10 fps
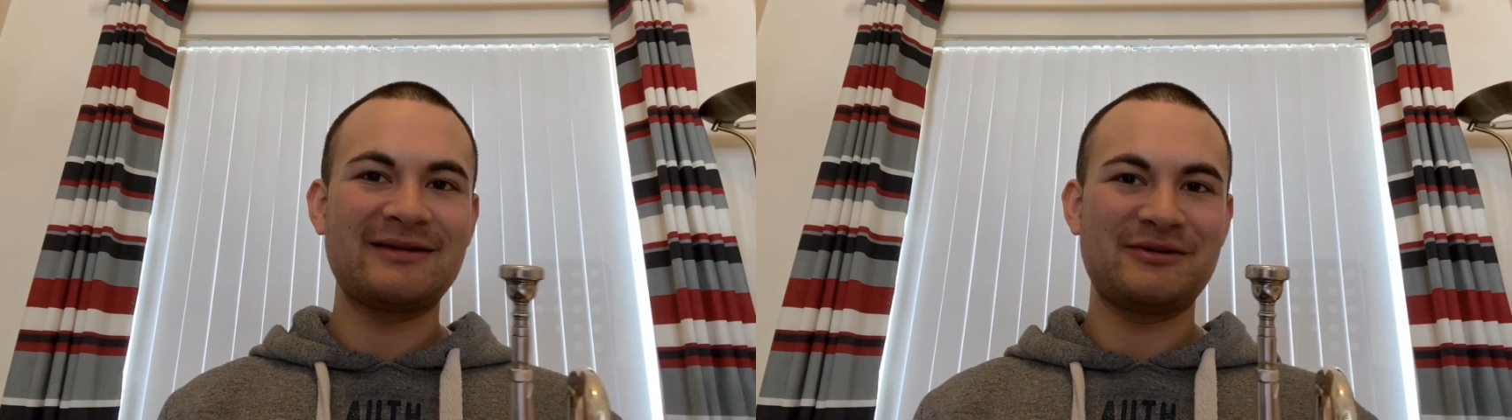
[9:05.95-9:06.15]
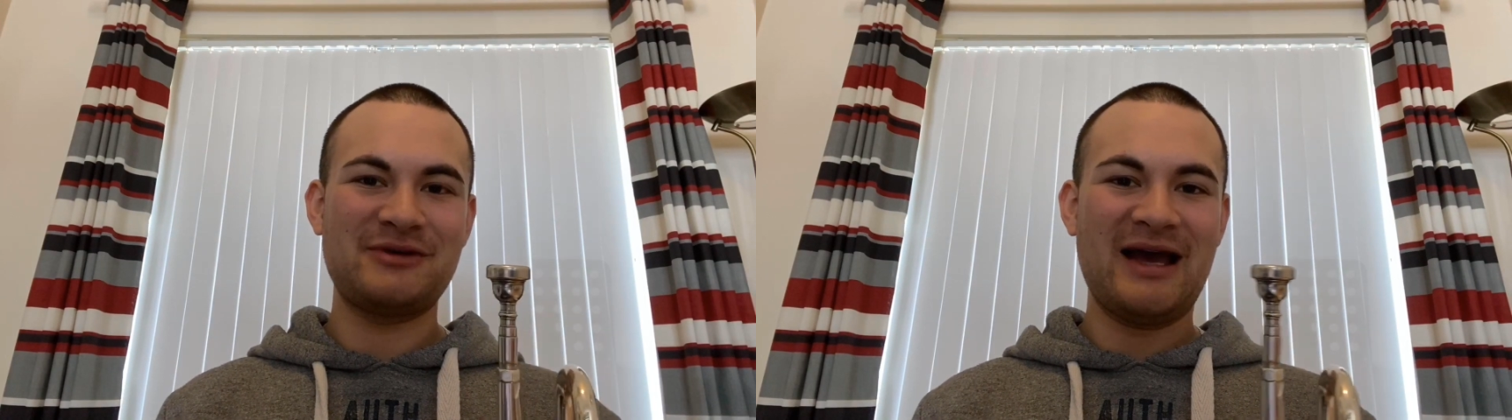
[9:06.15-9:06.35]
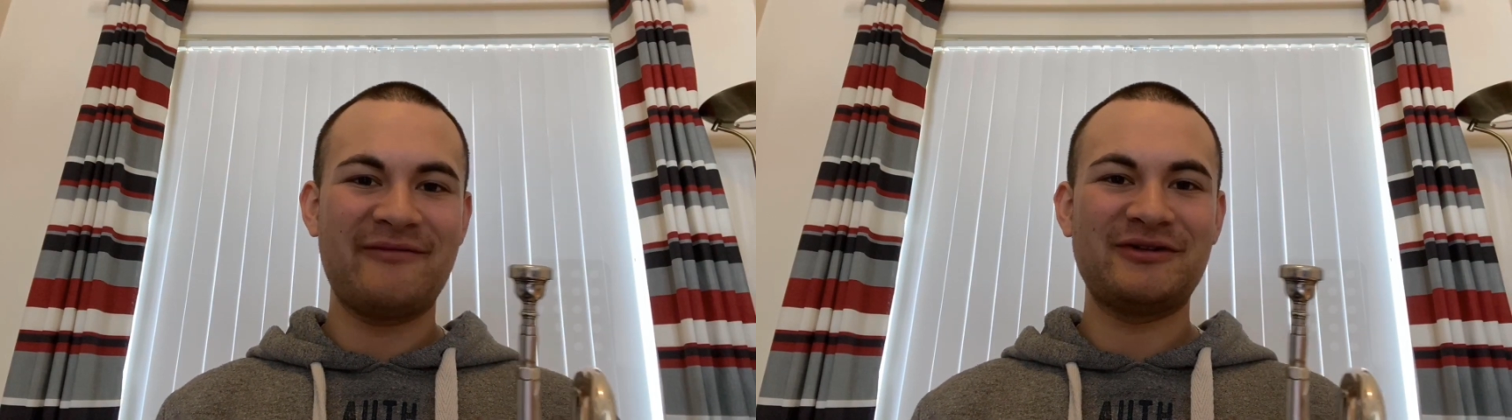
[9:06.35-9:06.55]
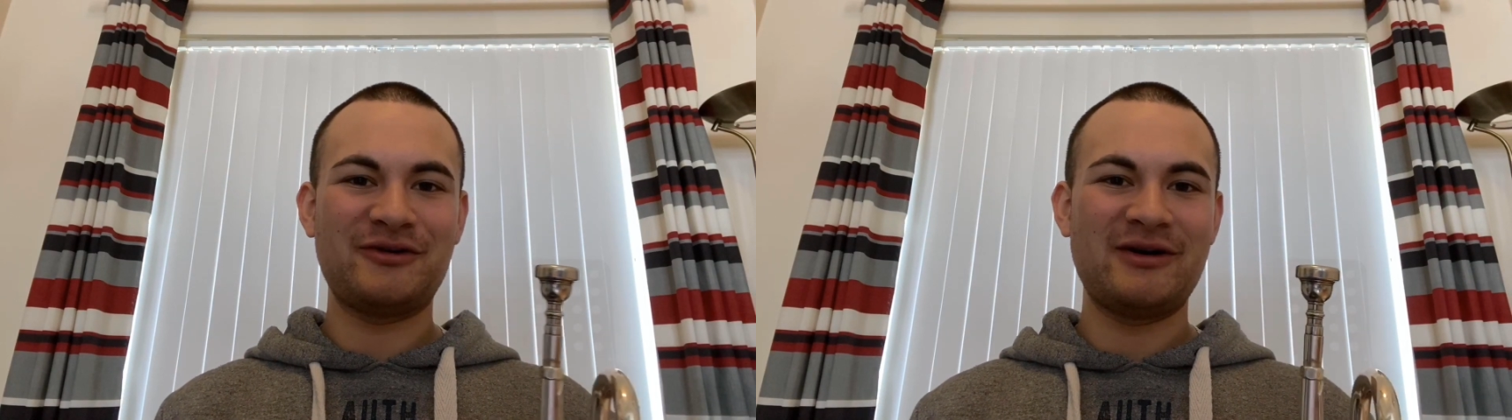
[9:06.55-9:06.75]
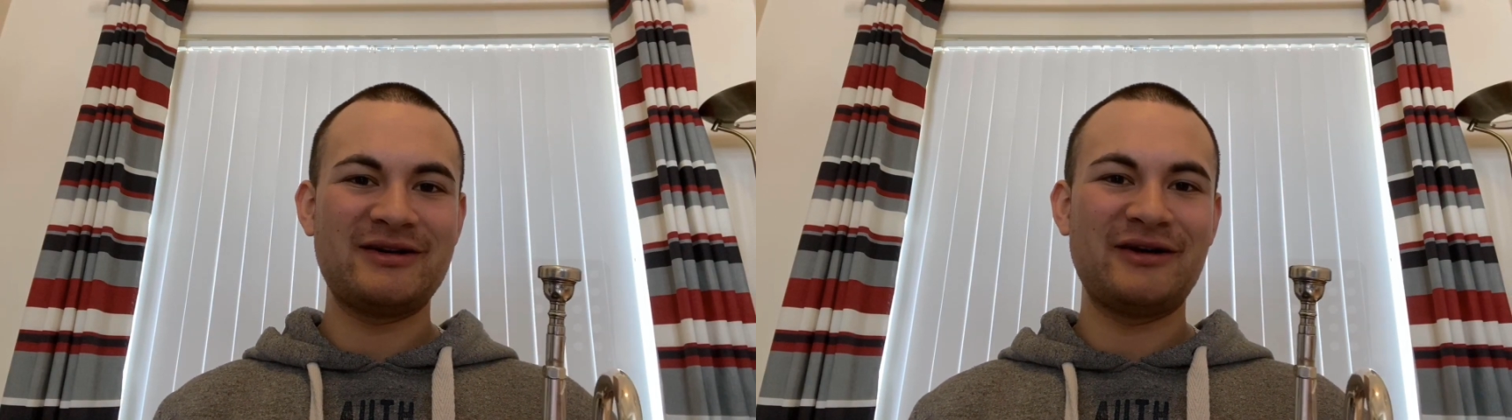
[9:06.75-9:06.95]
that we haven't
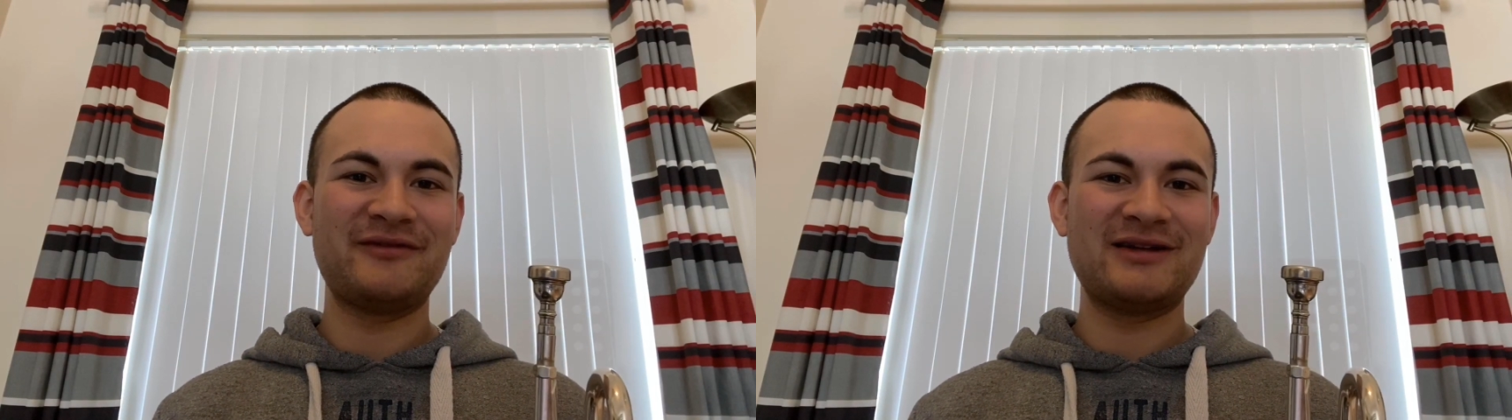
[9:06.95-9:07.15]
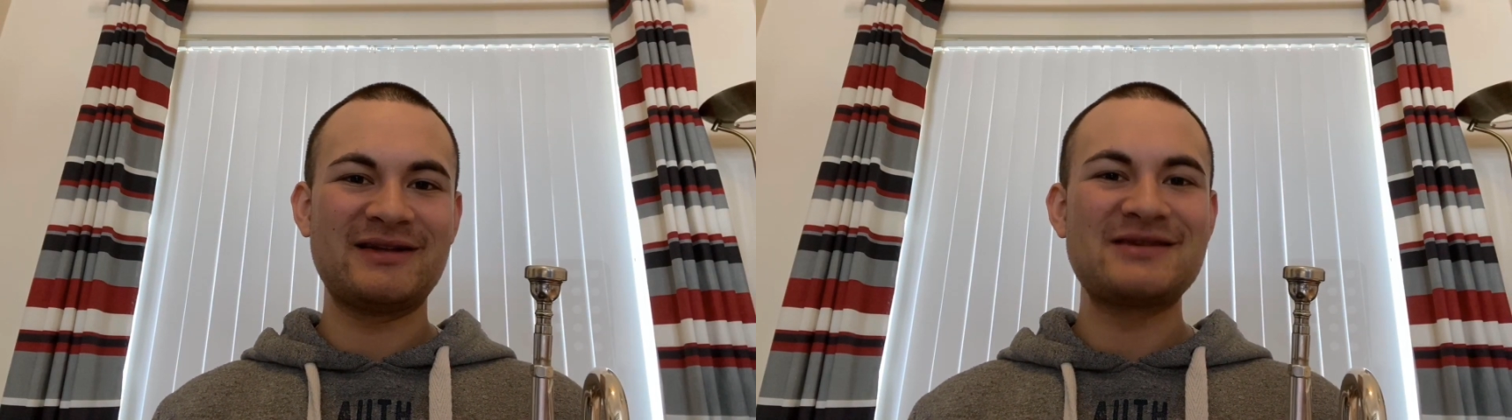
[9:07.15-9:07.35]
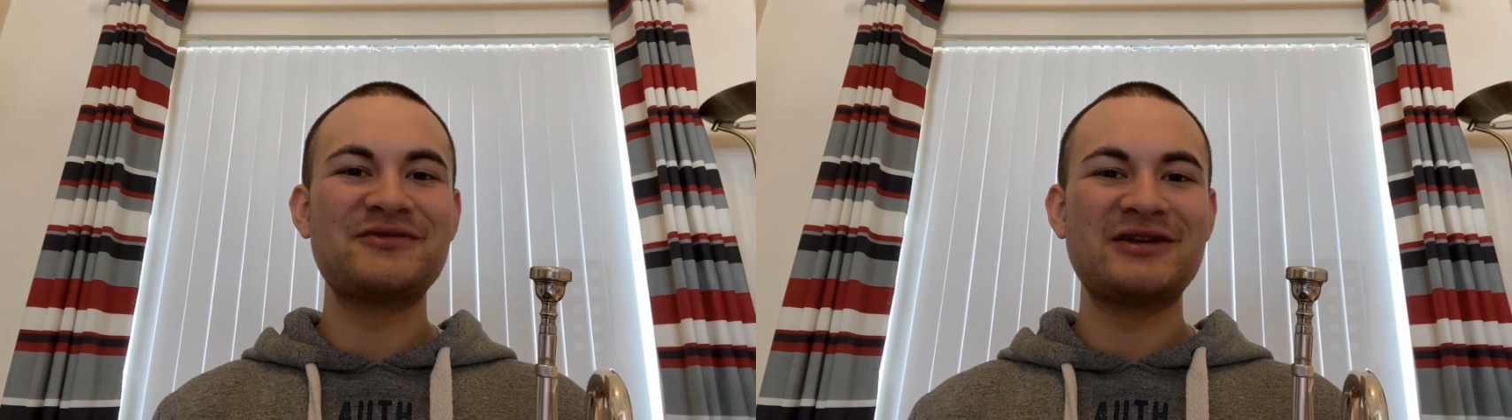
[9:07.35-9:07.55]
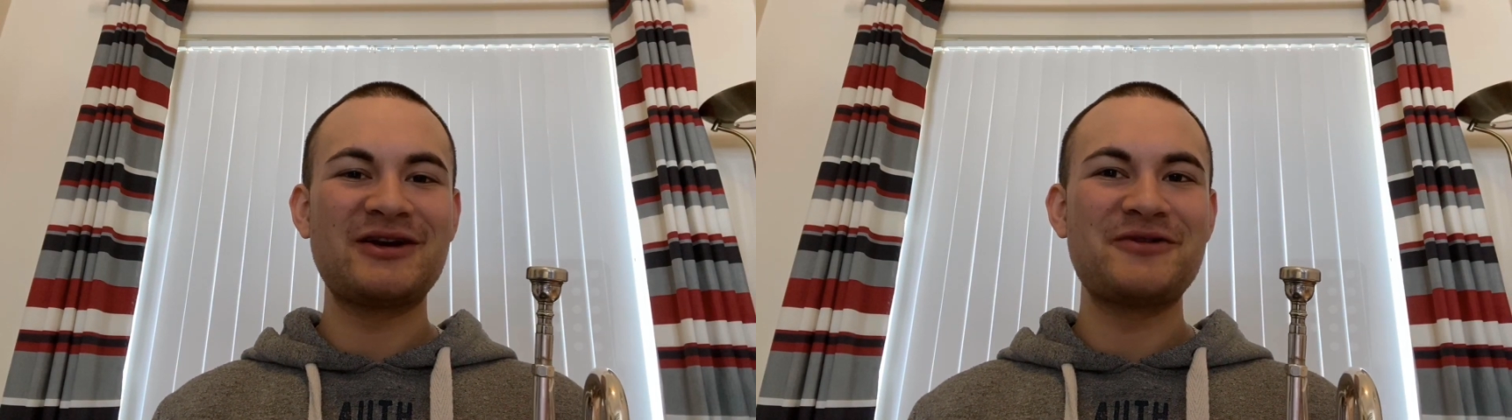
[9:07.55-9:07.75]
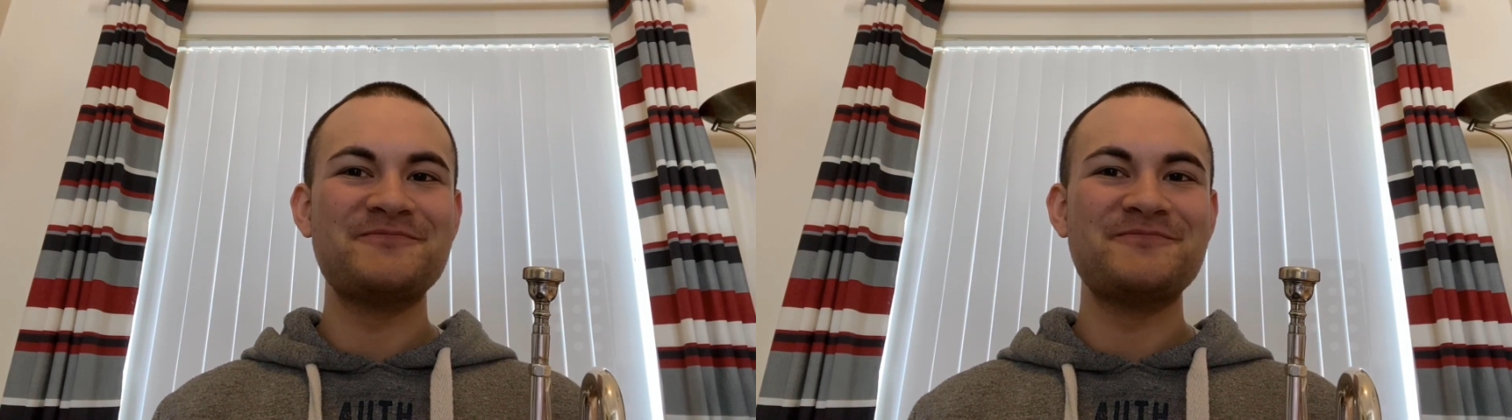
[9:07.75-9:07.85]
quite covered in this video.